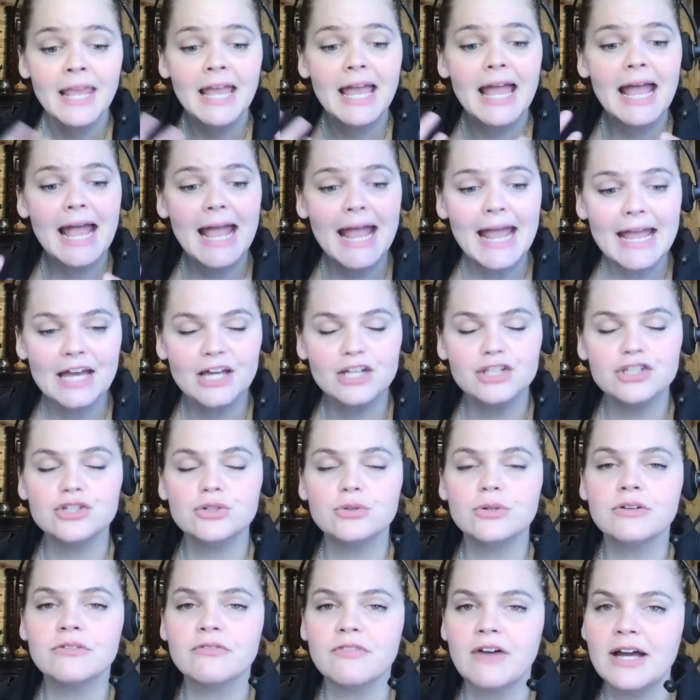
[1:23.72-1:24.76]
And you
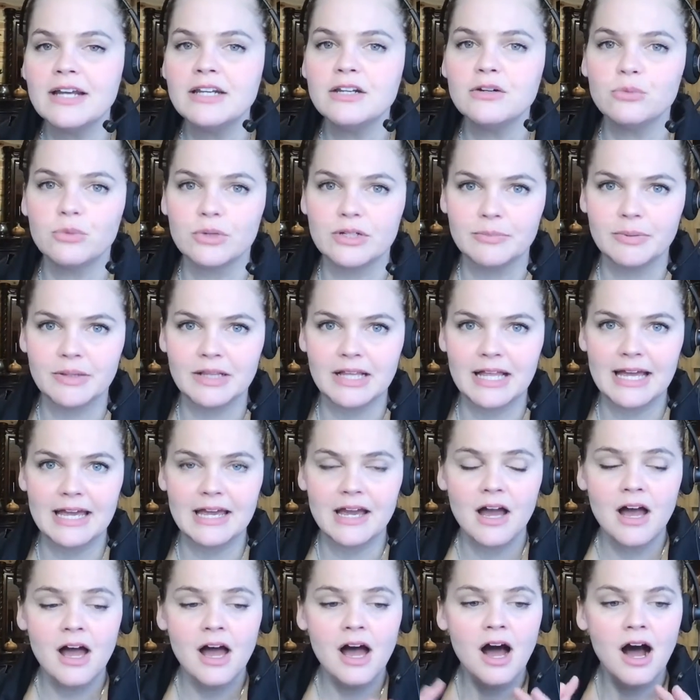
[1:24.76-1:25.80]
can find a replay
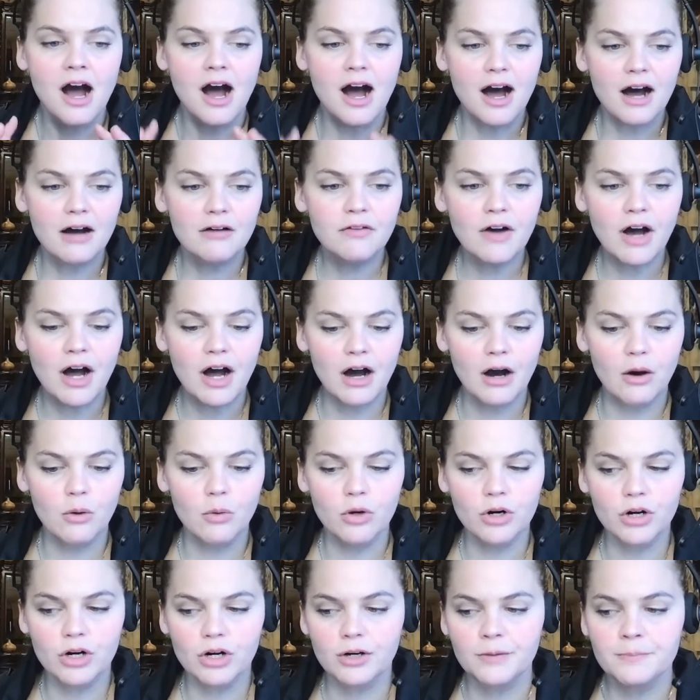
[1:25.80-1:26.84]
of
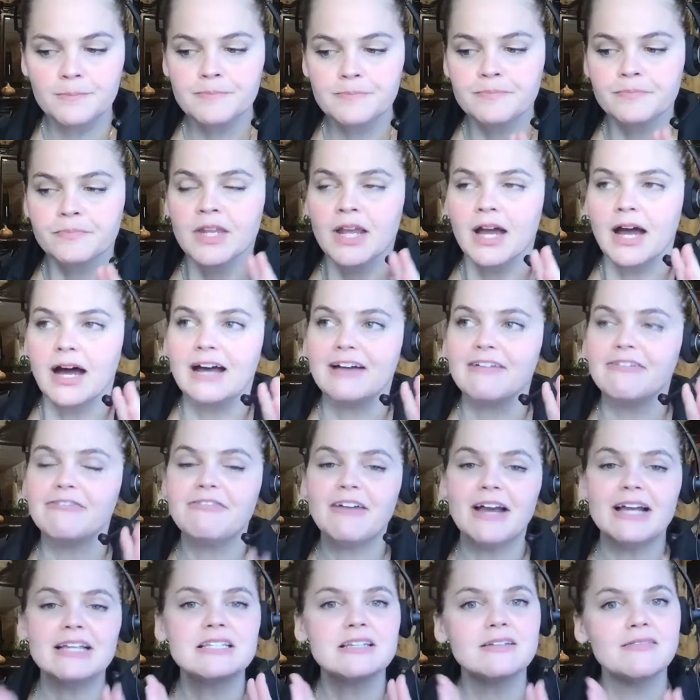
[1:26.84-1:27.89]
our
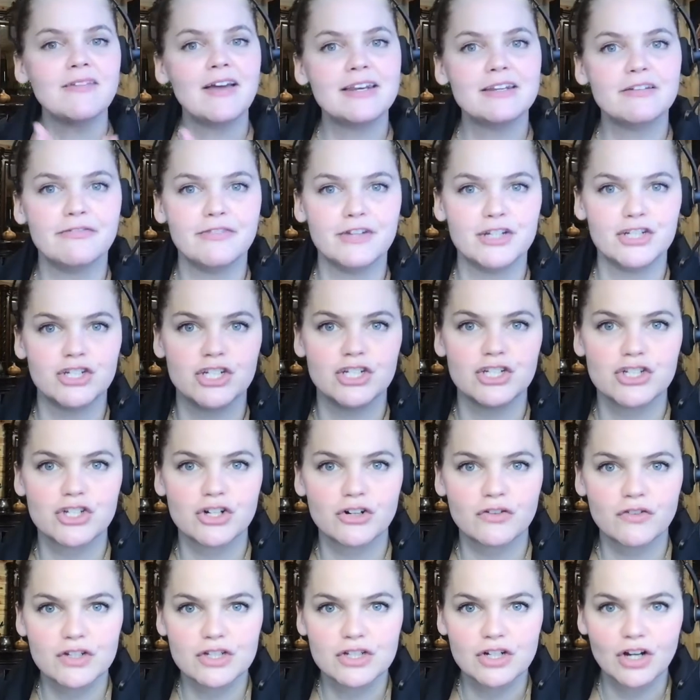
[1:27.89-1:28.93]
effective and efficient
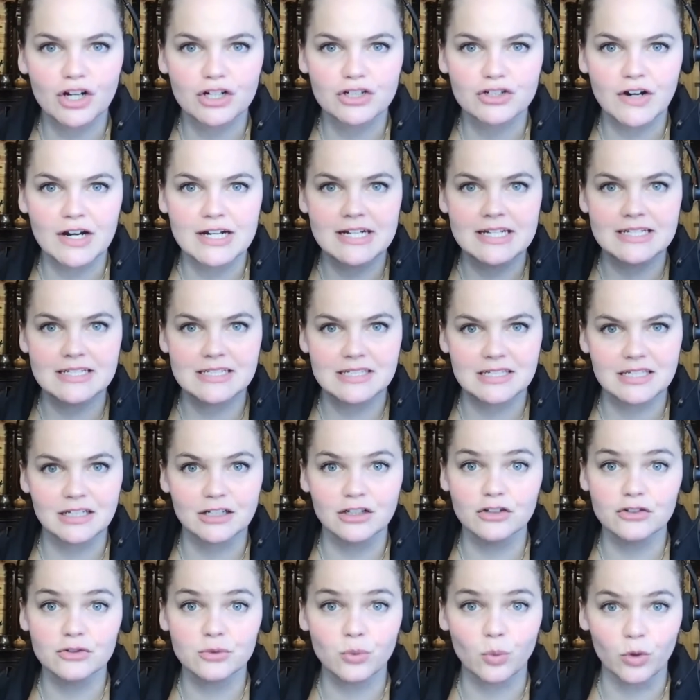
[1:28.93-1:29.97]
service dog training
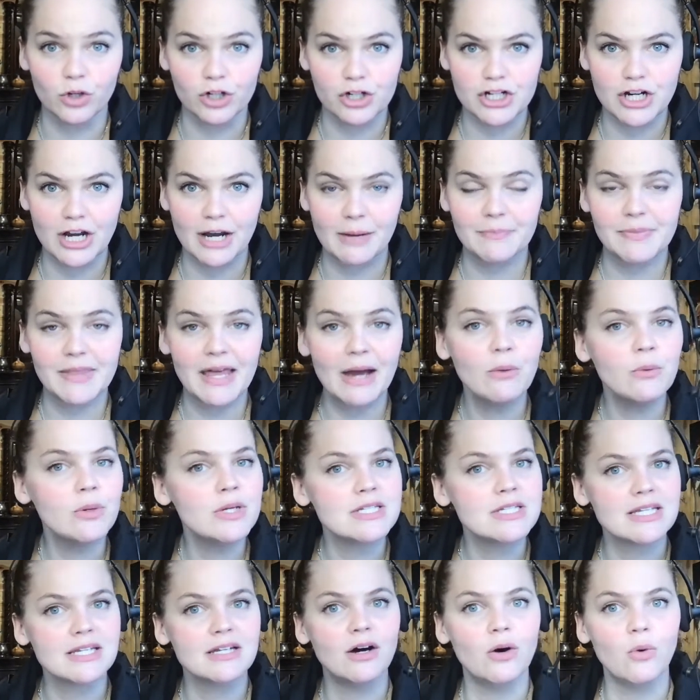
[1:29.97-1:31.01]
skills workshop that we
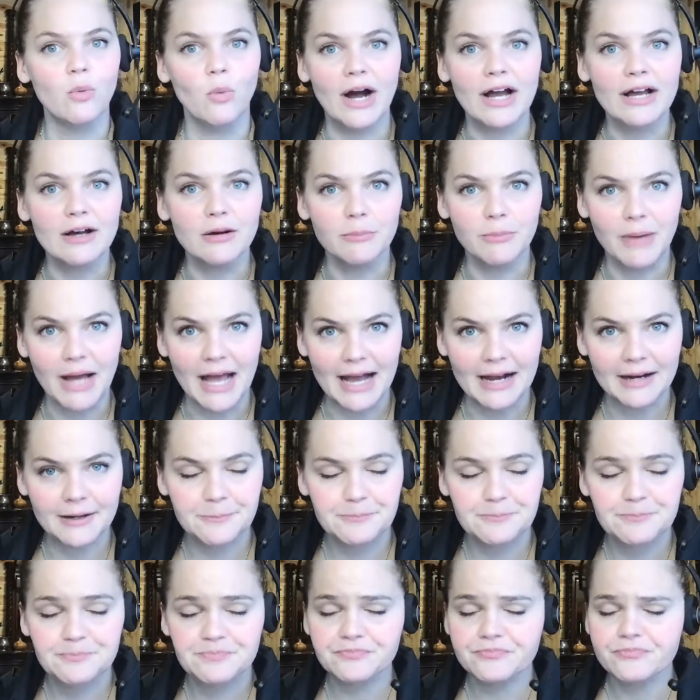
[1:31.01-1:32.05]
did a while back.
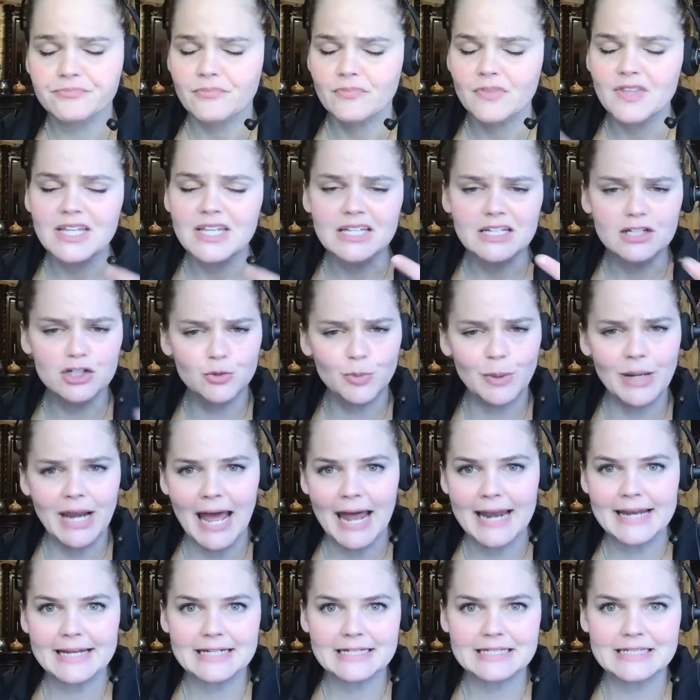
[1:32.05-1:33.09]
It's been
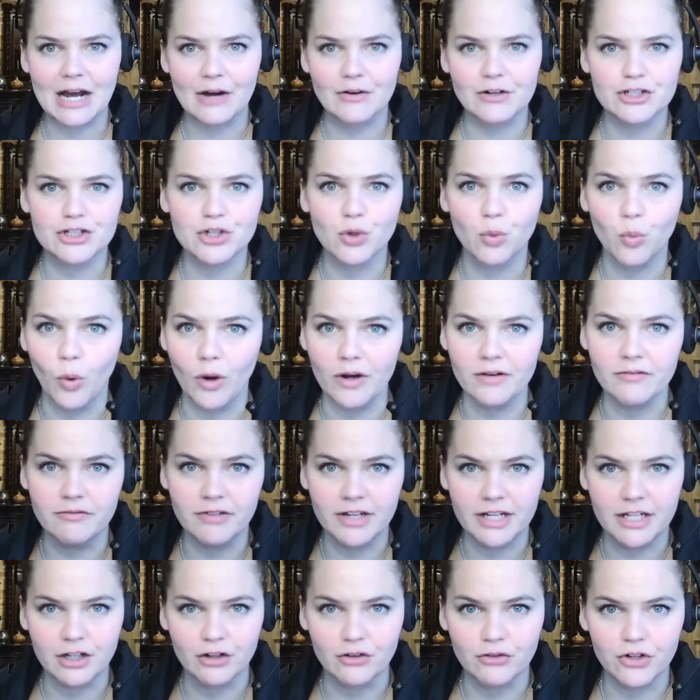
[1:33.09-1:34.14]
edited down into one
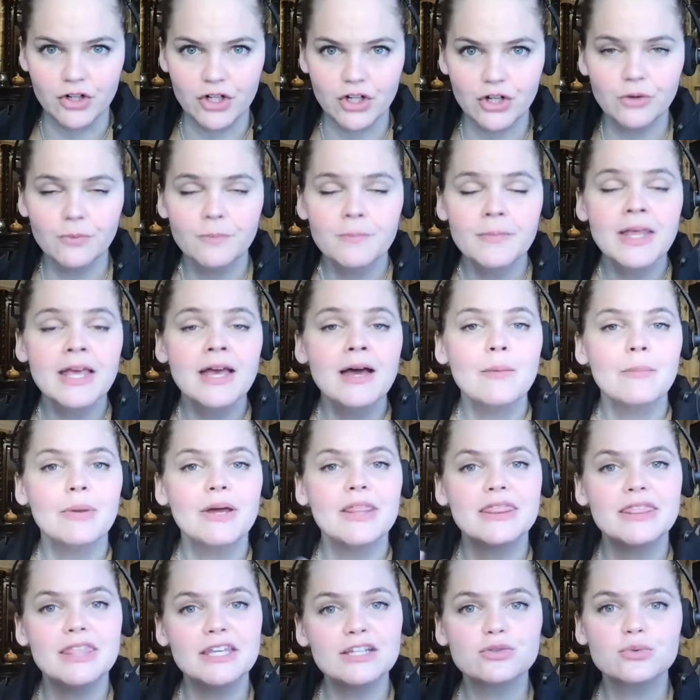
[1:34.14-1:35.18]
video for you.
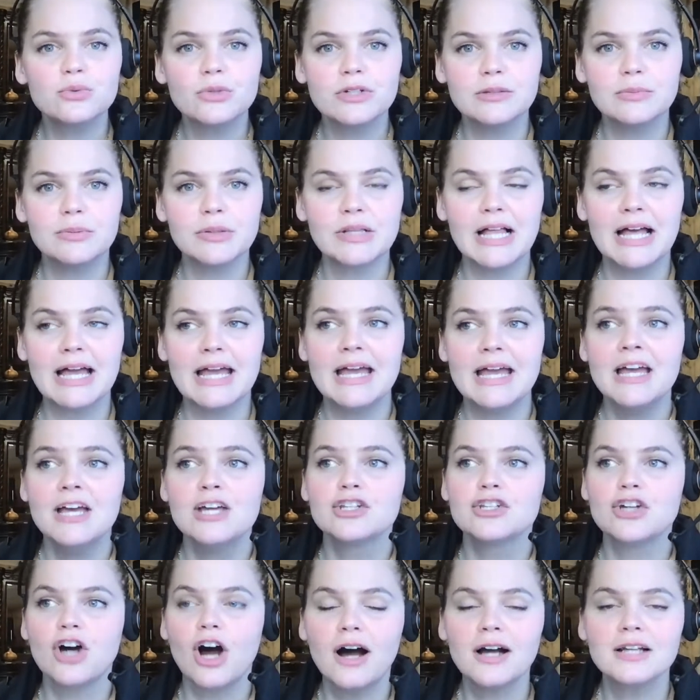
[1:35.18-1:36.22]
But this replay
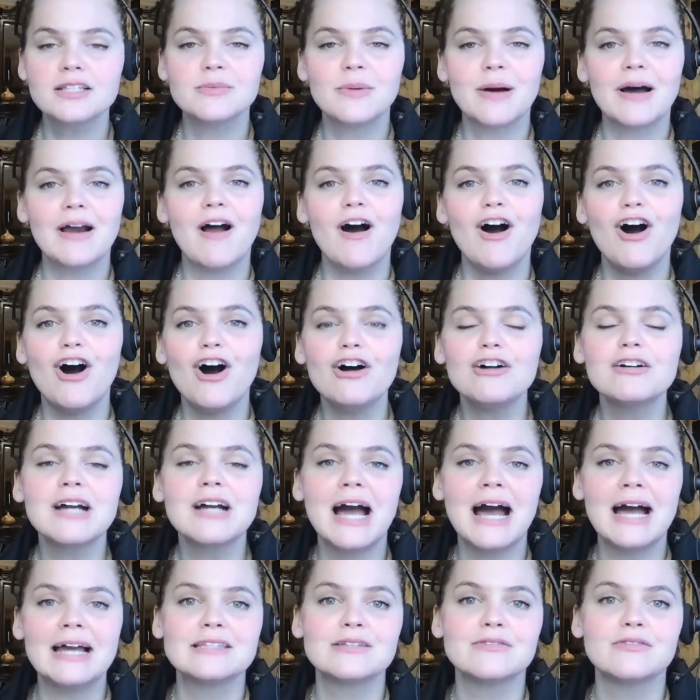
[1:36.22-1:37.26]
talks about all
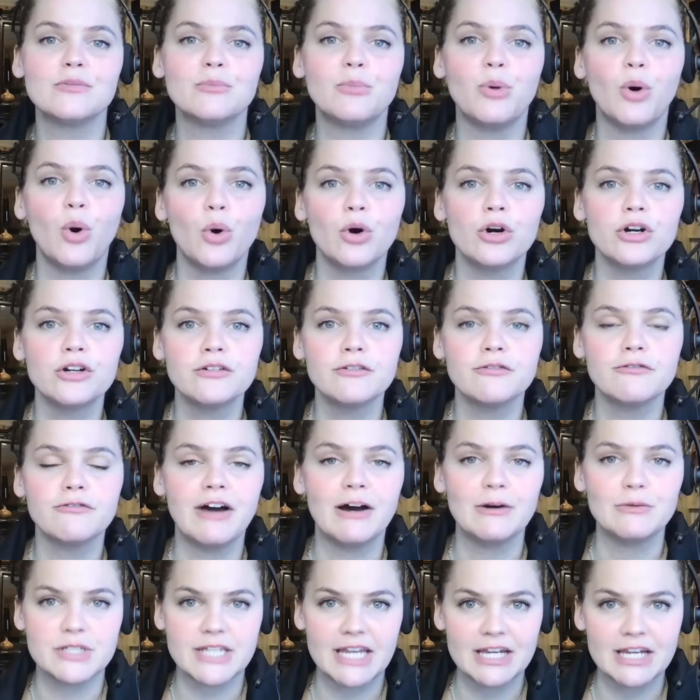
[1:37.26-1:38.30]
kinds of important
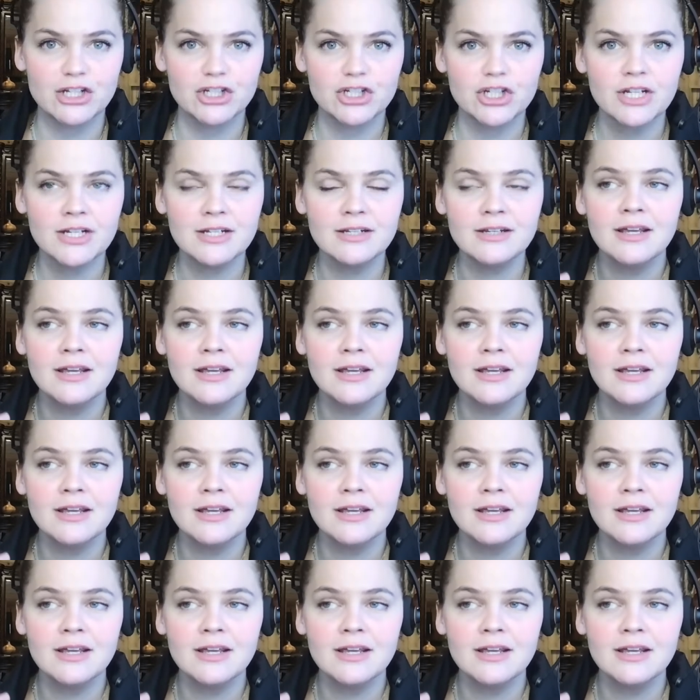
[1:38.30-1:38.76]
foundation